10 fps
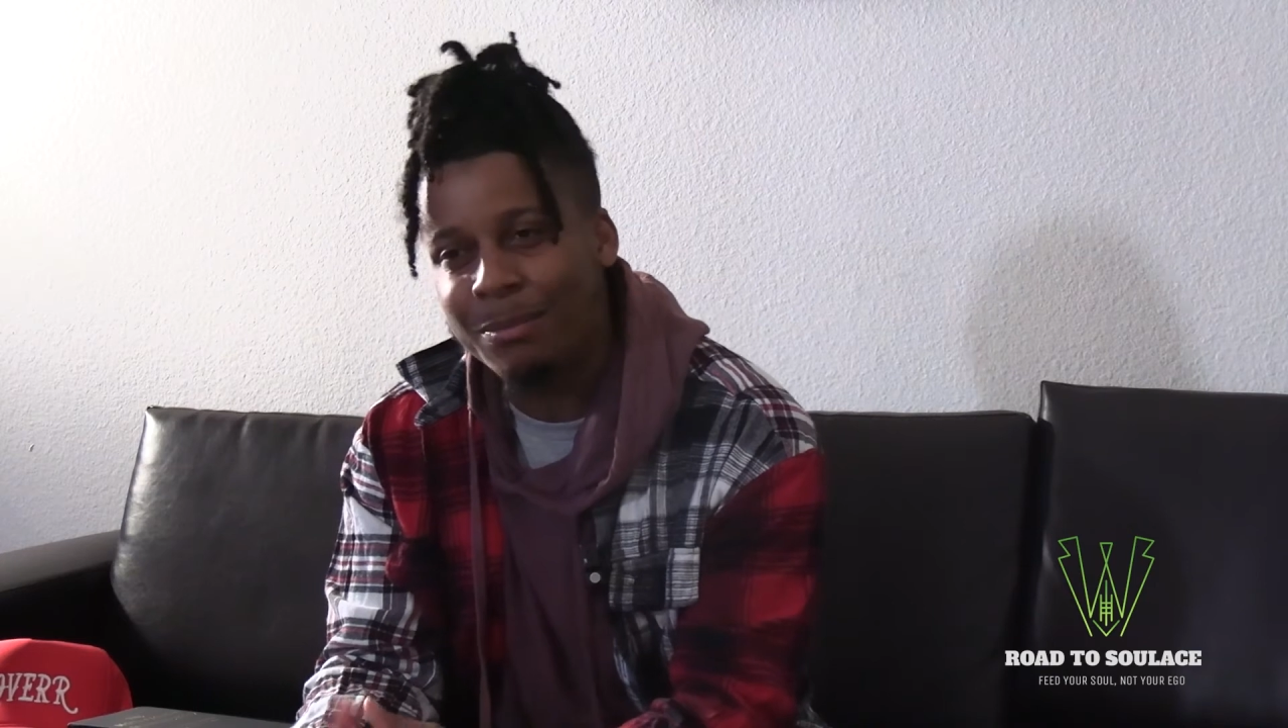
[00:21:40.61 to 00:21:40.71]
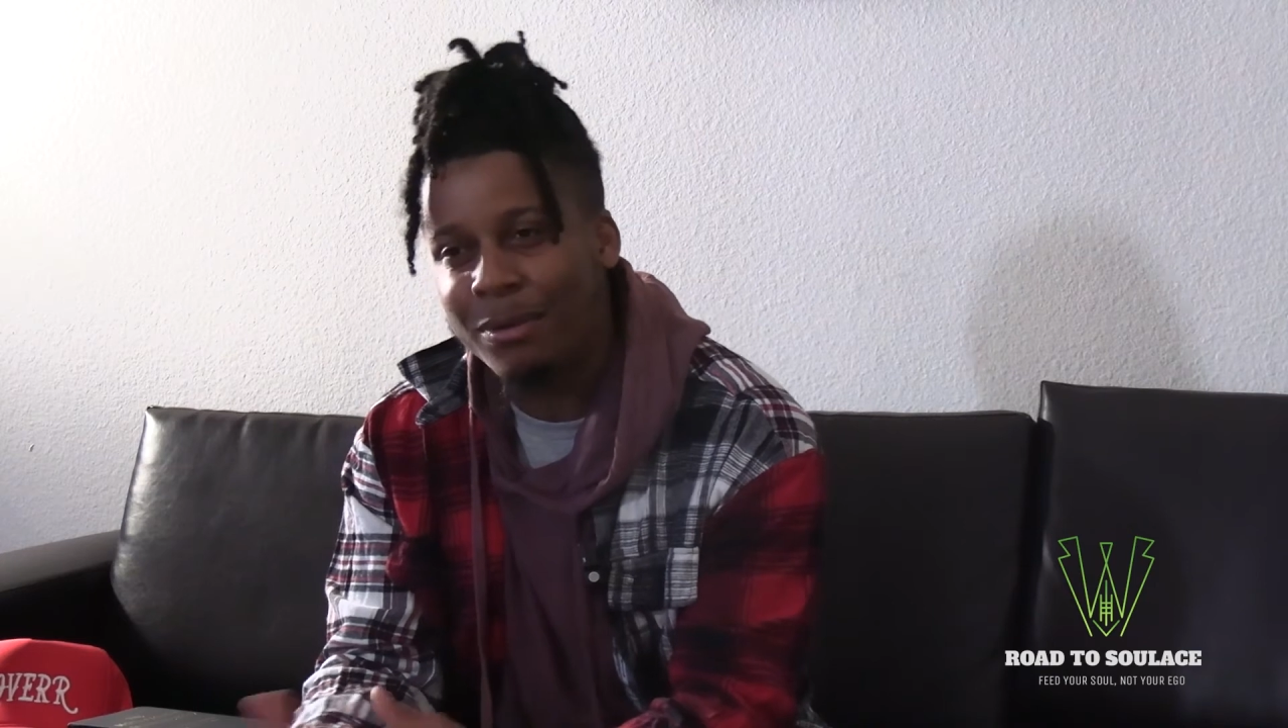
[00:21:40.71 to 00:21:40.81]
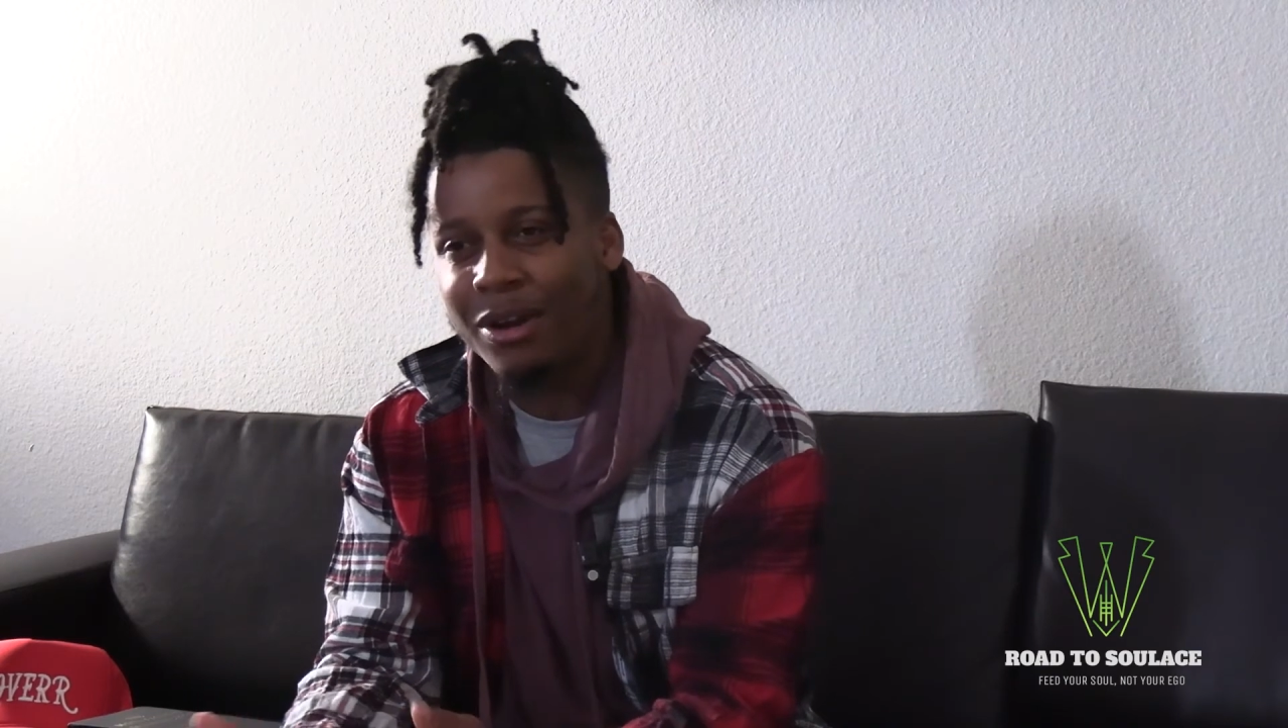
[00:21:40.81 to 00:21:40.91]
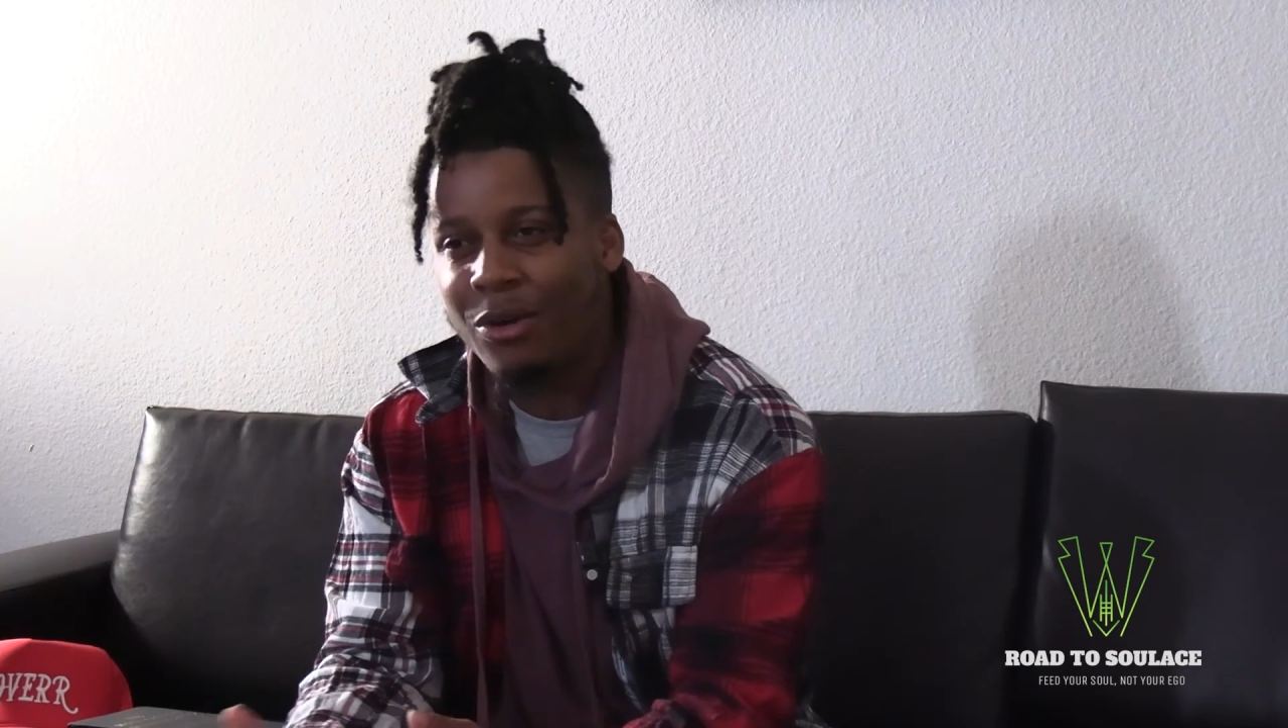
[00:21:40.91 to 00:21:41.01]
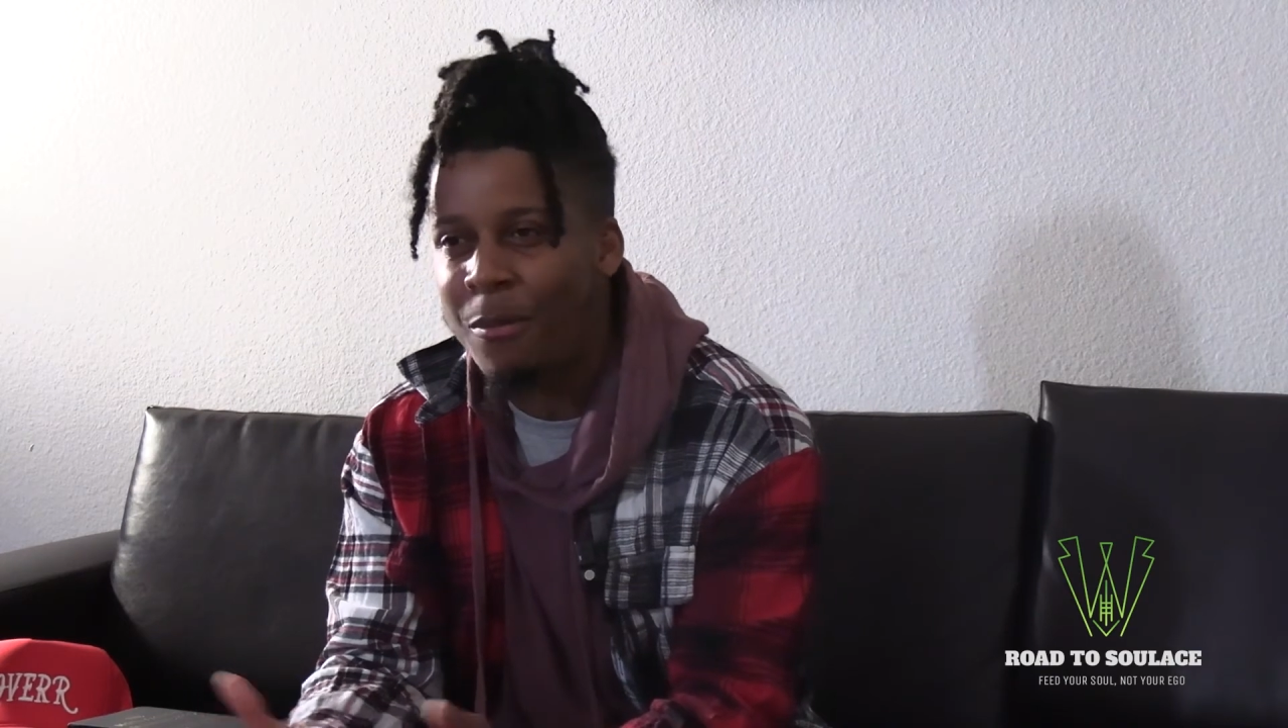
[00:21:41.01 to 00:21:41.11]
just
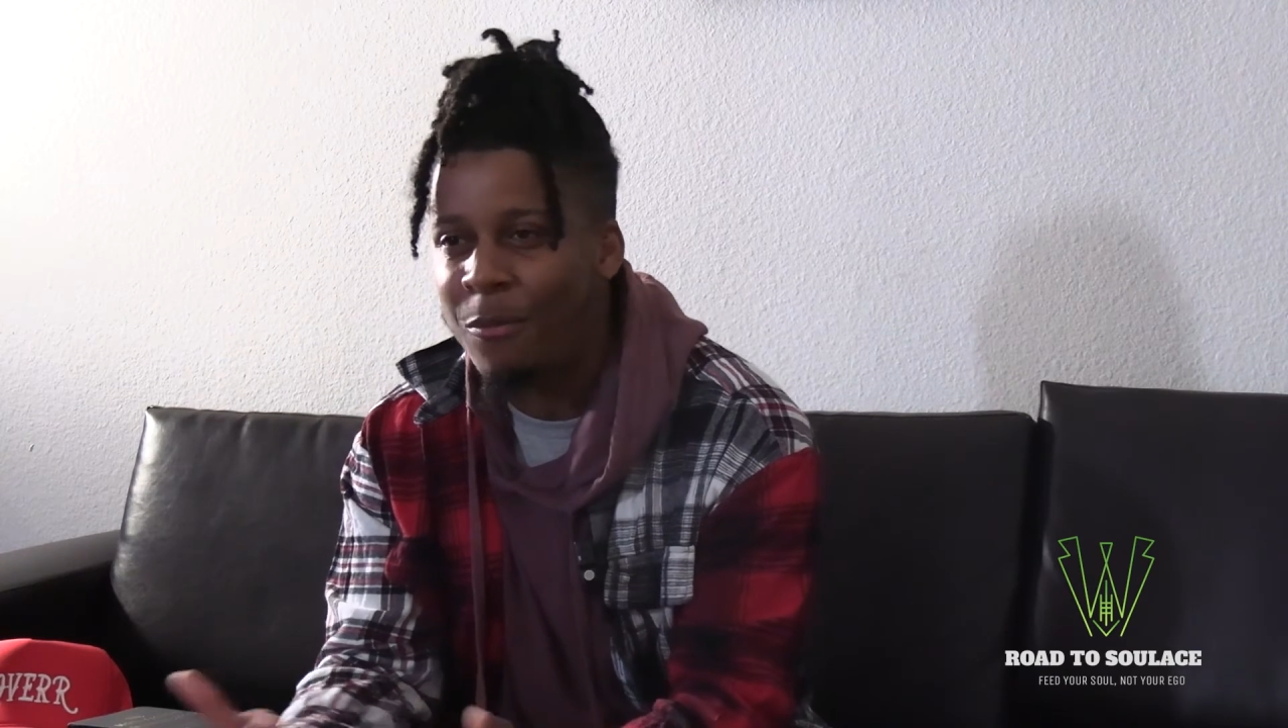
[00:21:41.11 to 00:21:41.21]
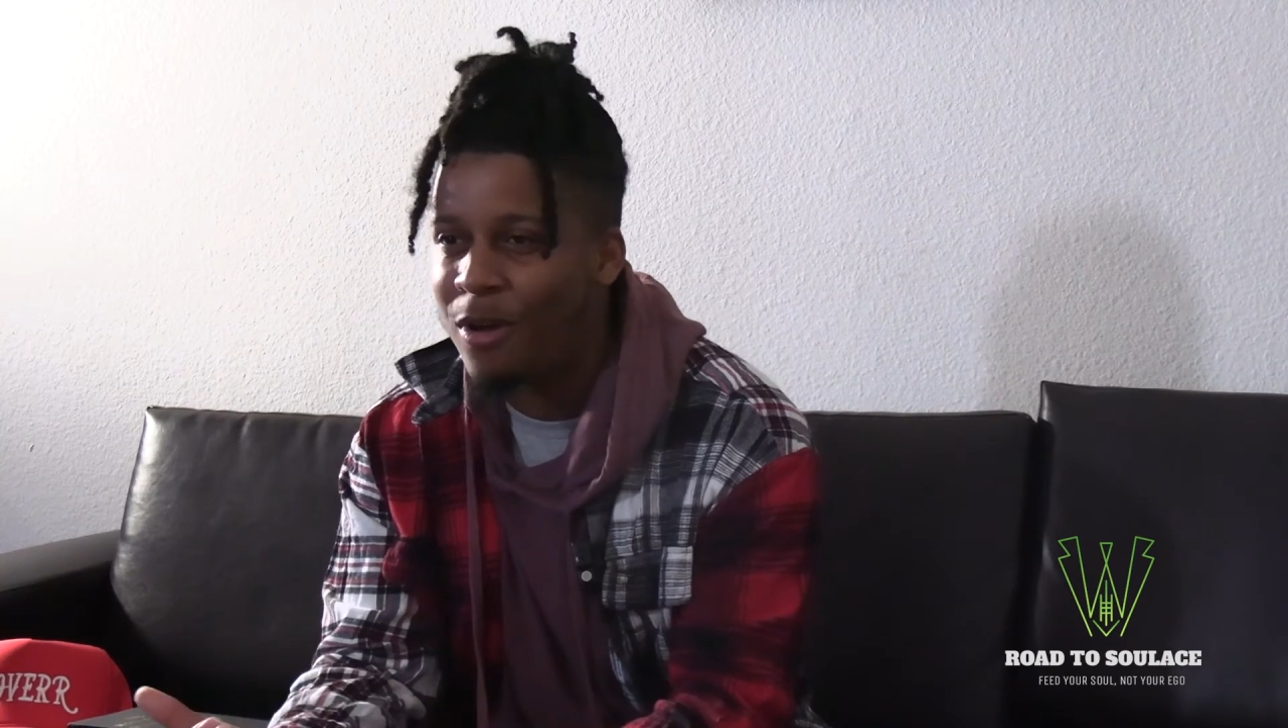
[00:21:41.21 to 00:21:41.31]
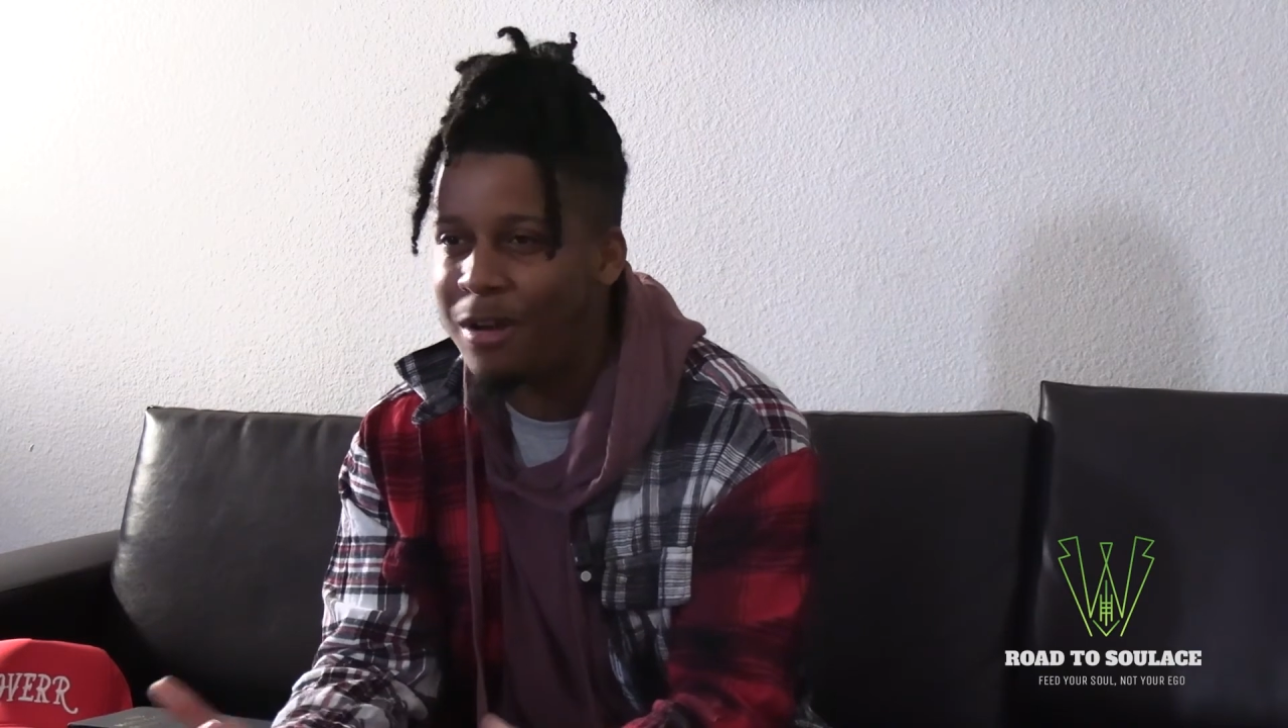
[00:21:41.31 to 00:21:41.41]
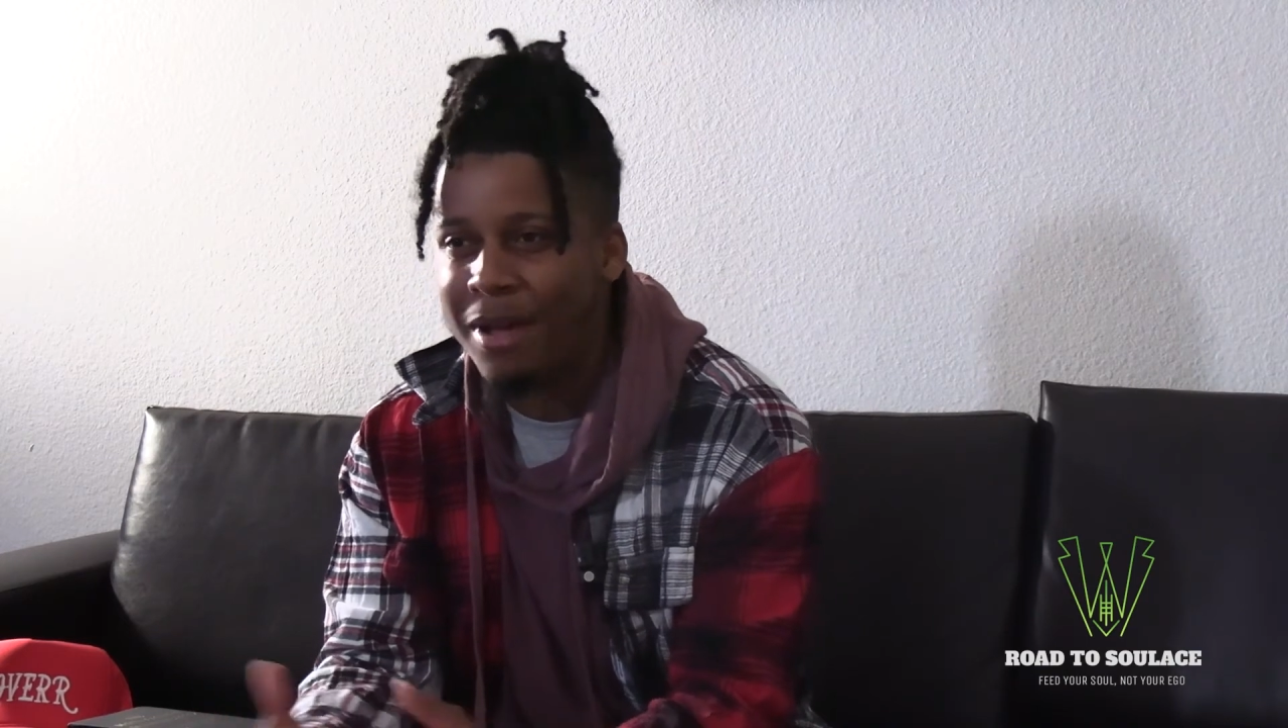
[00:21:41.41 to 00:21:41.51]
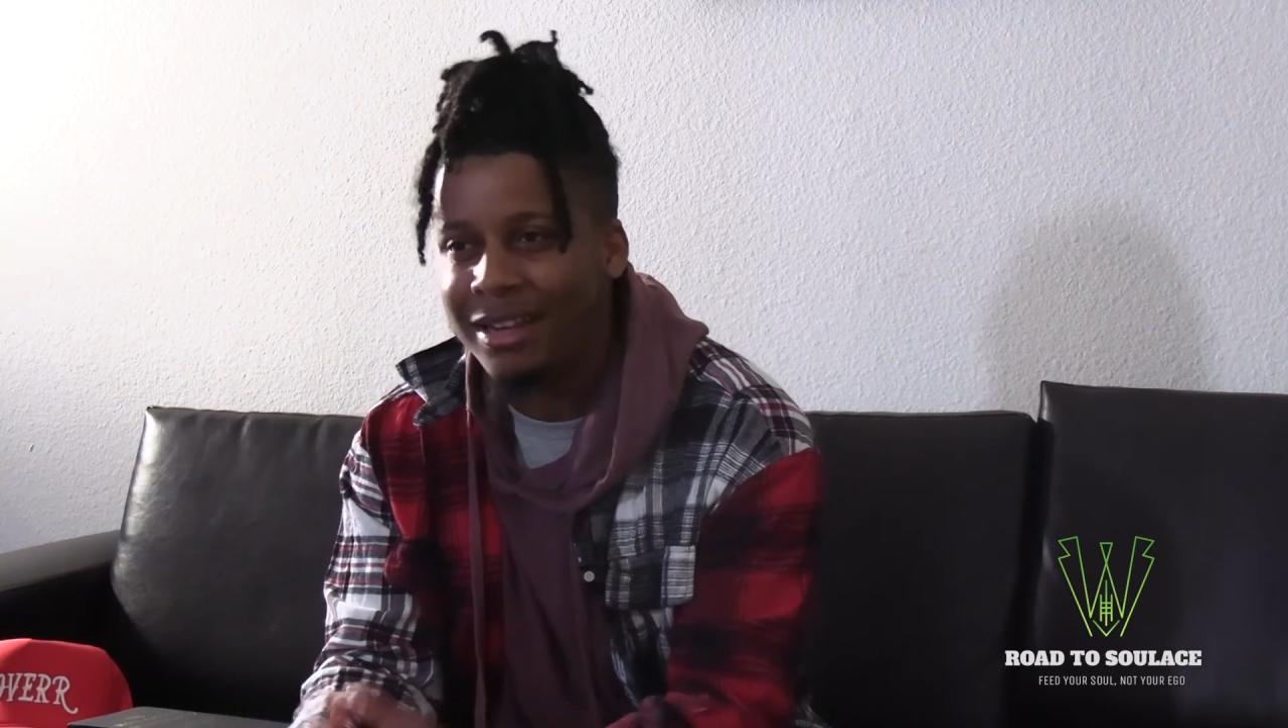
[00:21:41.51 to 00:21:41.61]
put it on one of